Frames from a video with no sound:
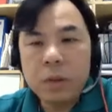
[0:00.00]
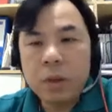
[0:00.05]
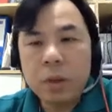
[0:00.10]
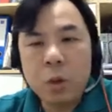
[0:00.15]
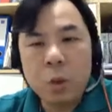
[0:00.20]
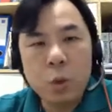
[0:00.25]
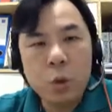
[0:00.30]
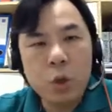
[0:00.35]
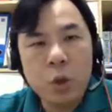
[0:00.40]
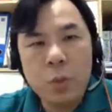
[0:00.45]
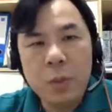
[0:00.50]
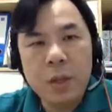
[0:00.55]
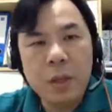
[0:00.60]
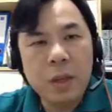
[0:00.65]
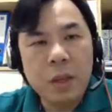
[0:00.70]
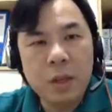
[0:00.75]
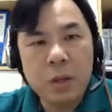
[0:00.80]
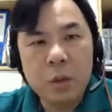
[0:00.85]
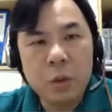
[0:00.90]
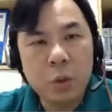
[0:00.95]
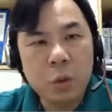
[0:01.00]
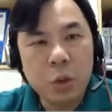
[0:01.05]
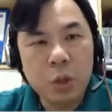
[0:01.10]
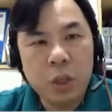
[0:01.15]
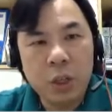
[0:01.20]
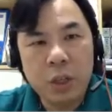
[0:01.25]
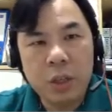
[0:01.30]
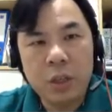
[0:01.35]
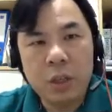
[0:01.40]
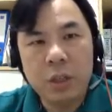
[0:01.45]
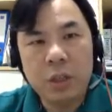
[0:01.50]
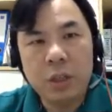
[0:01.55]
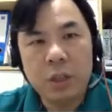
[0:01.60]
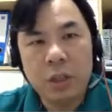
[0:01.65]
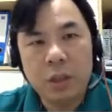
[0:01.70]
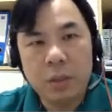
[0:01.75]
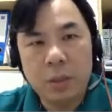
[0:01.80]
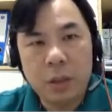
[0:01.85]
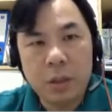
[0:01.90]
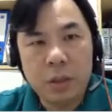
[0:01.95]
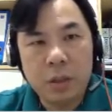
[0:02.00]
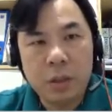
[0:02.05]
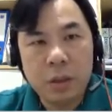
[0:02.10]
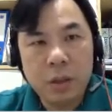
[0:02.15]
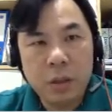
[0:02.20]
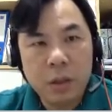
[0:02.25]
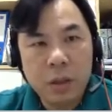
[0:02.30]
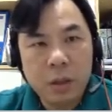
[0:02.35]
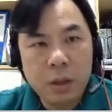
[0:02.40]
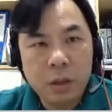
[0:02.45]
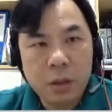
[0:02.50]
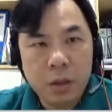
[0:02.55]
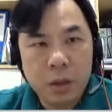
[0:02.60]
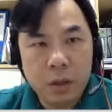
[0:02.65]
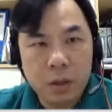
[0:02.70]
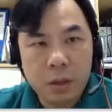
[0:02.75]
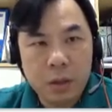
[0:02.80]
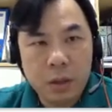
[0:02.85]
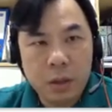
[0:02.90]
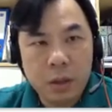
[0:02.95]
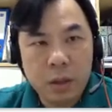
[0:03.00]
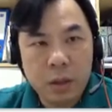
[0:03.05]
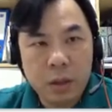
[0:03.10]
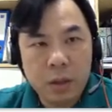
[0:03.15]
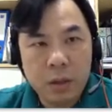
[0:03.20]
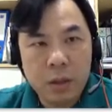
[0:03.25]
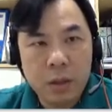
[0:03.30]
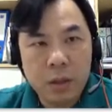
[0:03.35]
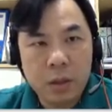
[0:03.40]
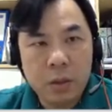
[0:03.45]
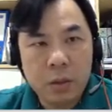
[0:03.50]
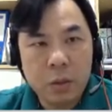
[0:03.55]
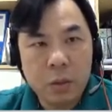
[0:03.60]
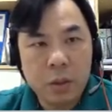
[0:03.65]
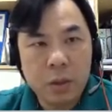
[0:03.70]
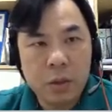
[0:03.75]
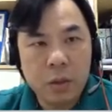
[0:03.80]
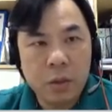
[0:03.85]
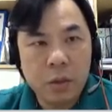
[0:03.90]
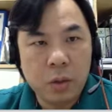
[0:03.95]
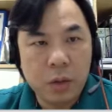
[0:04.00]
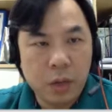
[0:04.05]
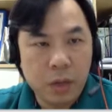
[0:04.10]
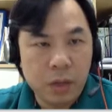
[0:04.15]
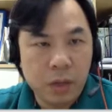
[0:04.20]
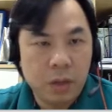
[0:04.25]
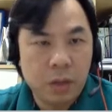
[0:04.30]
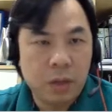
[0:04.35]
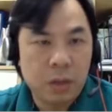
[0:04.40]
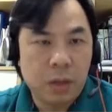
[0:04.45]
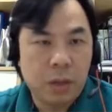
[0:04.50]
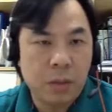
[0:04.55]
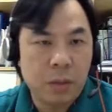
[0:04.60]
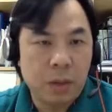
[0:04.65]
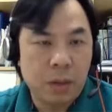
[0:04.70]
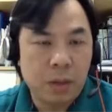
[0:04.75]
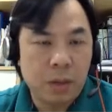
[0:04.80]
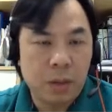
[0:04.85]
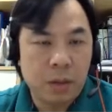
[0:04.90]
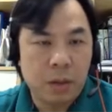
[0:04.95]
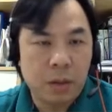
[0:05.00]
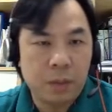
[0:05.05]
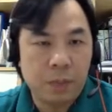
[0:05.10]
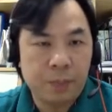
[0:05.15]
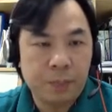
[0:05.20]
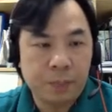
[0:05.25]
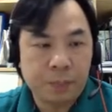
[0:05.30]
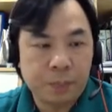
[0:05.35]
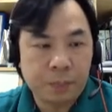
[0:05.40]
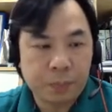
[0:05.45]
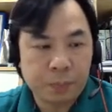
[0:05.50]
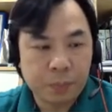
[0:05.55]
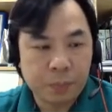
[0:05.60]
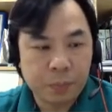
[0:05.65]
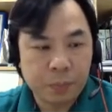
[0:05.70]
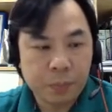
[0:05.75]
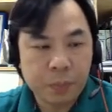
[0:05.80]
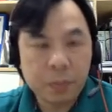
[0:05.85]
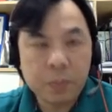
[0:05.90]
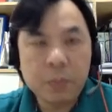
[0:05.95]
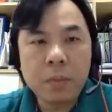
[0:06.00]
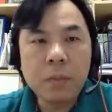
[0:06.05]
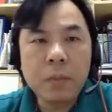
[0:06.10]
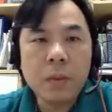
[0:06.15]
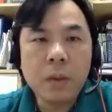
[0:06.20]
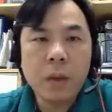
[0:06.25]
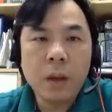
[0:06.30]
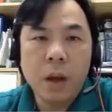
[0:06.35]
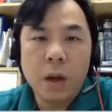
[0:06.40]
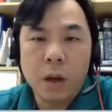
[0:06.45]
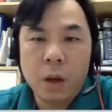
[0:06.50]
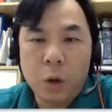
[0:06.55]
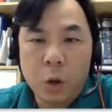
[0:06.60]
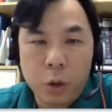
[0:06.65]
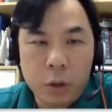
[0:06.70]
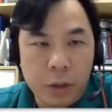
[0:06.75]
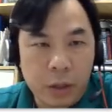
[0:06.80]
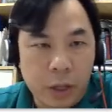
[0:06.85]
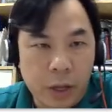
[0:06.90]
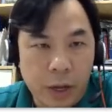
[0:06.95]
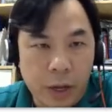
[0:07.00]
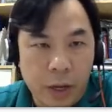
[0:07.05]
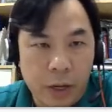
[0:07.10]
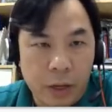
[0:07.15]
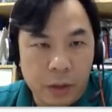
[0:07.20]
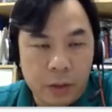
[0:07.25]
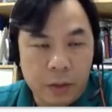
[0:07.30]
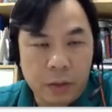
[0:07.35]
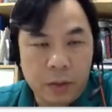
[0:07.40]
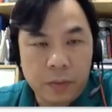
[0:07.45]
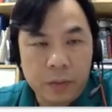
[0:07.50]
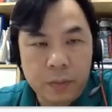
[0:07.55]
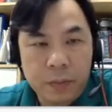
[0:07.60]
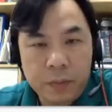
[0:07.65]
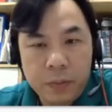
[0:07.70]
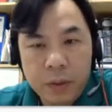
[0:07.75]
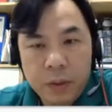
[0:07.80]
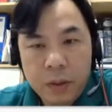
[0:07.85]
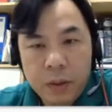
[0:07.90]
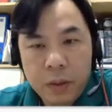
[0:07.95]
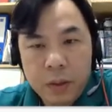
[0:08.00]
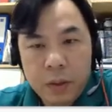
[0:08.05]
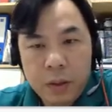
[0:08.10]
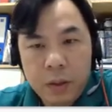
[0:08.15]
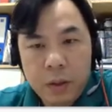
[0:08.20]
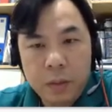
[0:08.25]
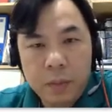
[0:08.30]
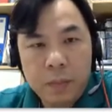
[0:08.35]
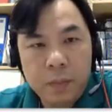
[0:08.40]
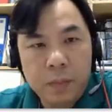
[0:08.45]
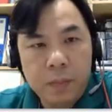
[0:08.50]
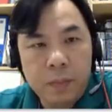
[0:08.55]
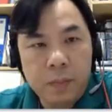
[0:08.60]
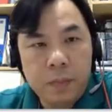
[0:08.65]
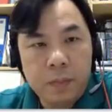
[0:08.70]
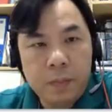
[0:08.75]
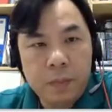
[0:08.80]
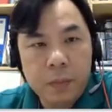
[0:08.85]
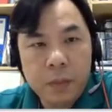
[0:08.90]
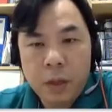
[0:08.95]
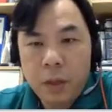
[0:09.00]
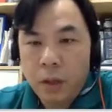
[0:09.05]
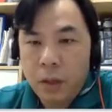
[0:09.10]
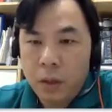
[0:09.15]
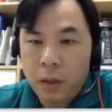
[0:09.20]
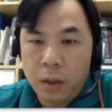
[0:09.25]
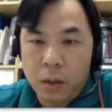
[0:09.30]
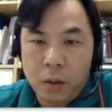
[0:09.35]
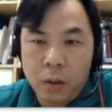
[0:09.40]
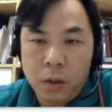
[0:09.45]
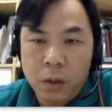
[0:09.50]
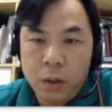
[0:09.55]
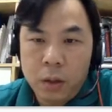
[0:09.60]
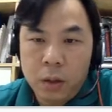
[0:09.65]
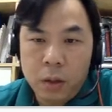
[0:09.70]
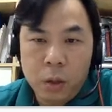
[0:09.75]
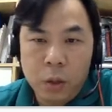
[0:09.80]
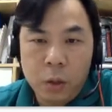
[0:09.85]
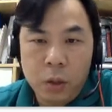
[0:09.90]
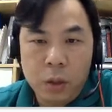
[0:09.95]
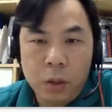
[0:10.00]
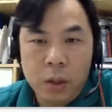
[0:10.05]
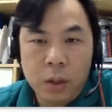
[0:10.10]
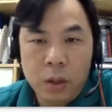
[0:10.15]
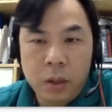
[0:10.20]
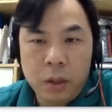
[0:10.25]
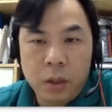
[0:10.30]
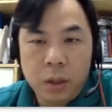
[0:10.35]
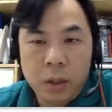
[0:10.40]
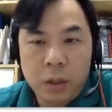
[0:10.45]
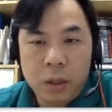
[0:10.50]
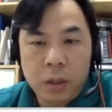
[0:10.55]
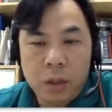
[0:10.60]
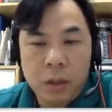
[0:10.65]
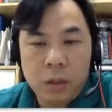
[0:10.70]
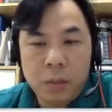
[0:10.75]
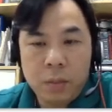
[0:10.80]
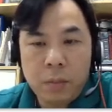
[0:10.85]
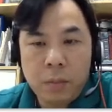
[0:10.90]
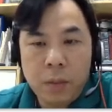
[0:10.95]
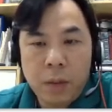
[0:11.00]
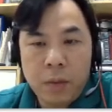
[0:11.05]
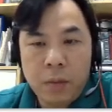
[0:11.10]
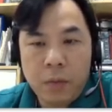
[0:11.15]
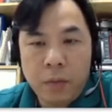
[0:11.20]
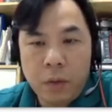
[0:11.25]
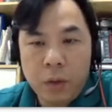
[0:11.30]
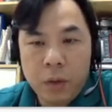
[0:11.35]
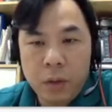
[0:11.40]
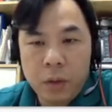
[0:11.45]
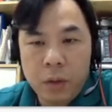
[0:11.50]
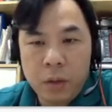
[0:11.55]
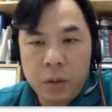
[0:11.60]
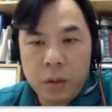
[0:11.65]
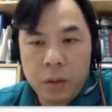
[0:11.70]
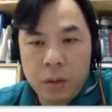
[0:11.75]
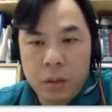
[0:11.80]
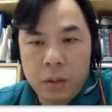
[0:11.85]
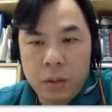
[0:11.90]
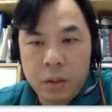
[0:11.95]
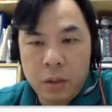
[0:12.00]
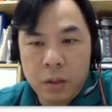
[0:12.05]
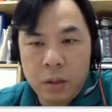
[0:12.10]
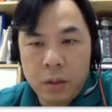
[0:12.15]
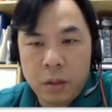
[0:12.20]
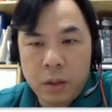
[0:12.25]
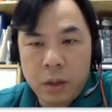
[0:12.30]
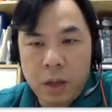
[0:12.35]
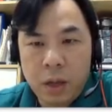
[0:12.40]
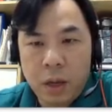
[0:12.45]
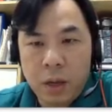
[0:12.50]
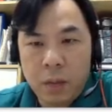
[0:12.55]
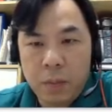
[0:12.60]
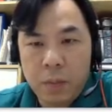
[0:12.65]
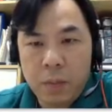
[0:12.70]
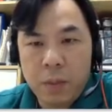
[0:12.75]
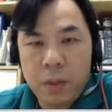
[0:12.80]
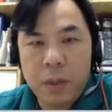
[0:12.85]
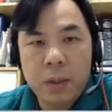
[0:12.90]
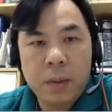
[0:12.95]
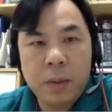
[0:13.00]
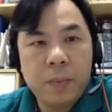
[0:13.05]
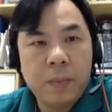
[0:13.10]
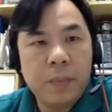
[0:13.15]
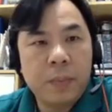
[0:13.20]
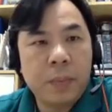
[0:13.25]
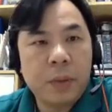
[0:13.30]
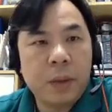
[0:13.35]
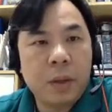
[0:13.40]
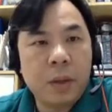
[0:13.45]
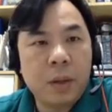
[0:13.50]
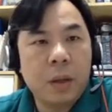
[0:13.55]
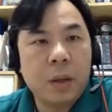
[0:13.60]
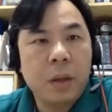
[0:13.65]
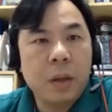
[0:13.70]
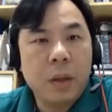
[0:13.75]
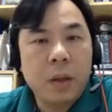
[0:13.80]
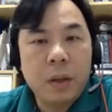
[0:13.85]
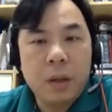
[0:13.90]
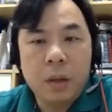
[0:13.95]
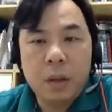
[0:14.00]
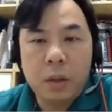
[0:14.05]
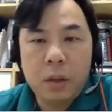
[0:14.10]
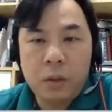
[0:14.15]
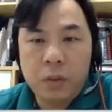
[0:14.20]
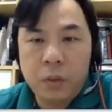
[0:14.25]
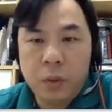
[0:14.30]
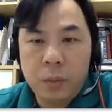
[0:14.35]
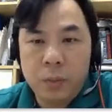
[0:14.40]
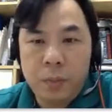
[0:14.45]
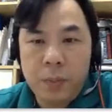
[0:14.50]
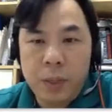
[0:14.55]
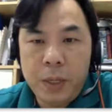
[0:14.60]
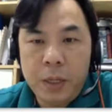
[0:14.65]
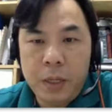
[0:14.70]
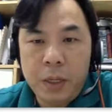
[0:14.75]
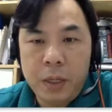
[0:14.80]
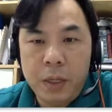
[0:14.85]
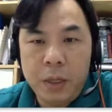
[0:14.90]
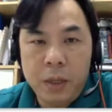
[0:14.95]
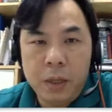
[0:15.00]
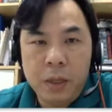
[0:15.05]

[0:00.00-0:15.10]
which means there's no change in the image. You can see that this 1, 0 is the same as the coordinate A itself. Right? Now, usually the main focus here is just A and B. Okay. Now, as for B